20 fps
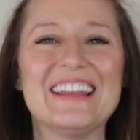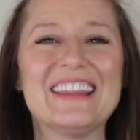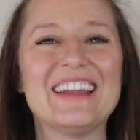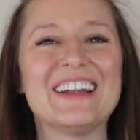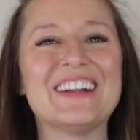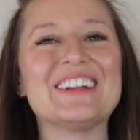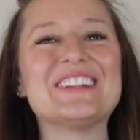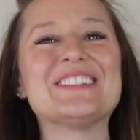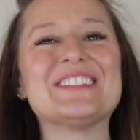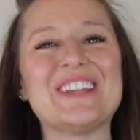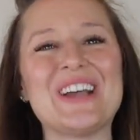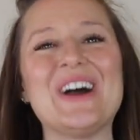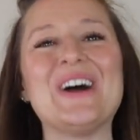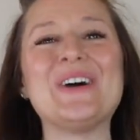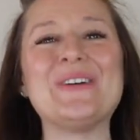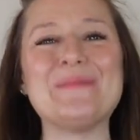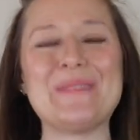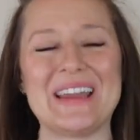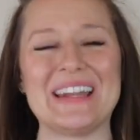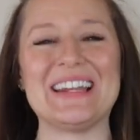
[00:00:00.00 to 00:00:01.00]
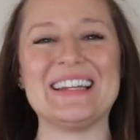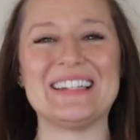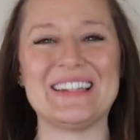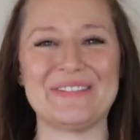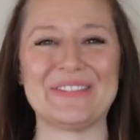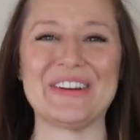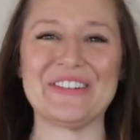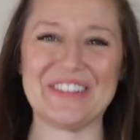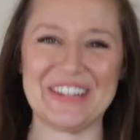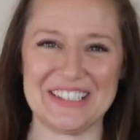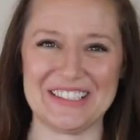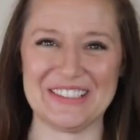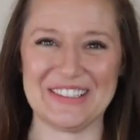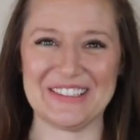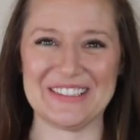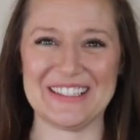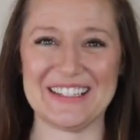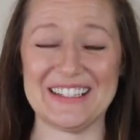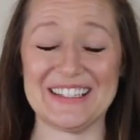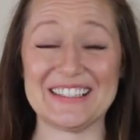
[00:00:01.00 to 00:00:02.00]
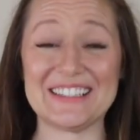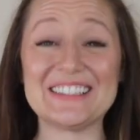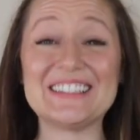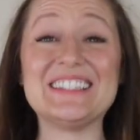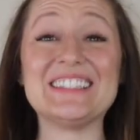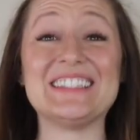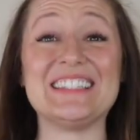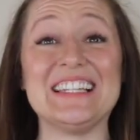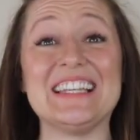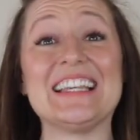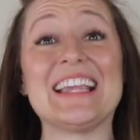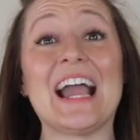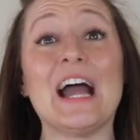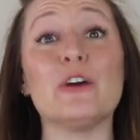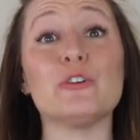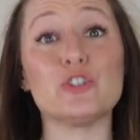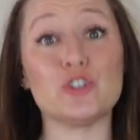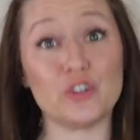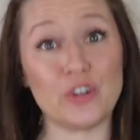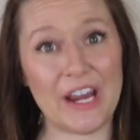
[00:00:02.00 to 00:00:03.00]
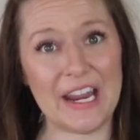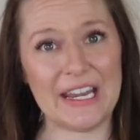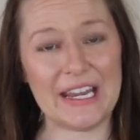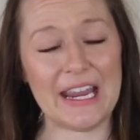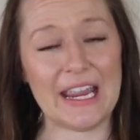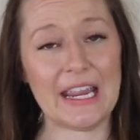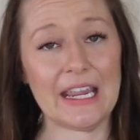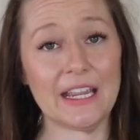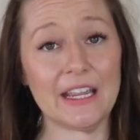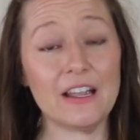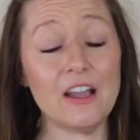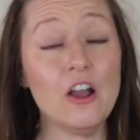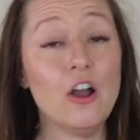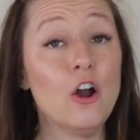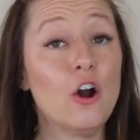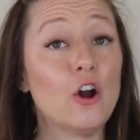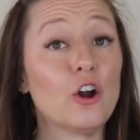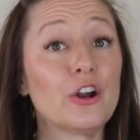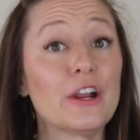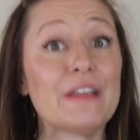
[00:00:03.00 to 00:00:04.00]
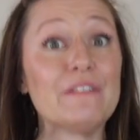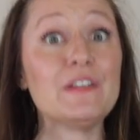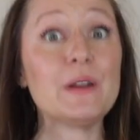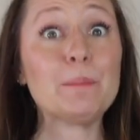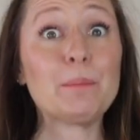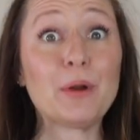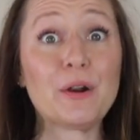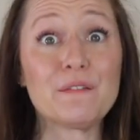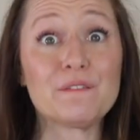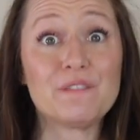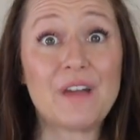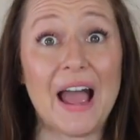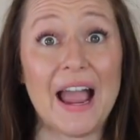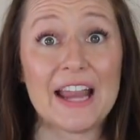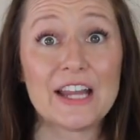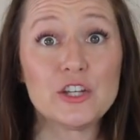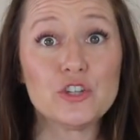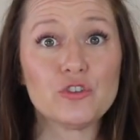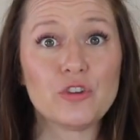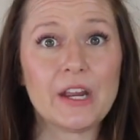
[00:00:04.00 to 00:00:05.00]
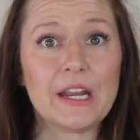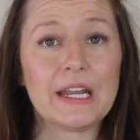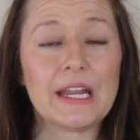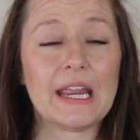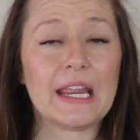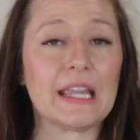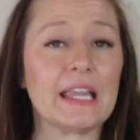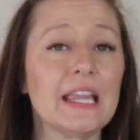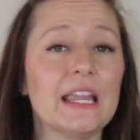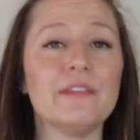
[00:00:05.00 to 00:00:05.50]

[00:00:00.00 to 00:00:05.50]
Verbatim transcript: There are so many different resources to seek out training or even provide training.